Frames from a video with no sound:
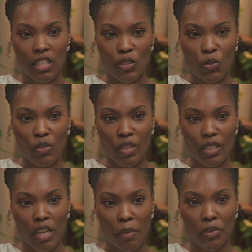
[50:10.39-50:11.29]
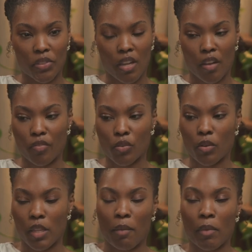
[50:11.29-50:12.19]
there's all of this type of stuff,
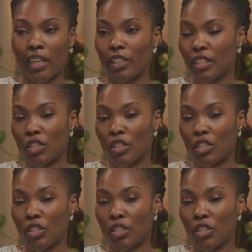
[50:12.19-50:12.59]
or that might